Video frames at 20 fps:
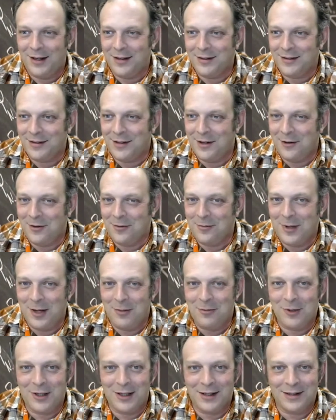so
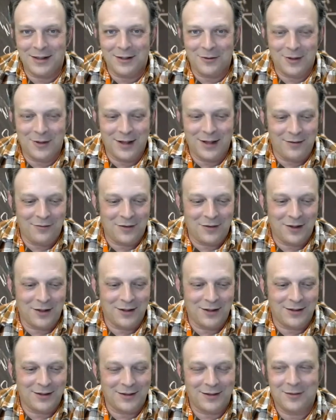maybe we can deal with that
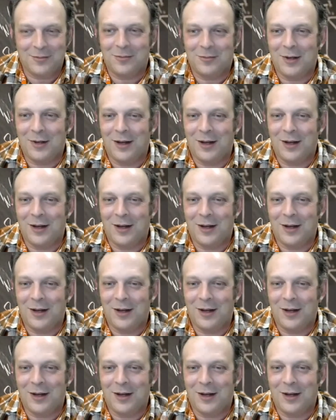first.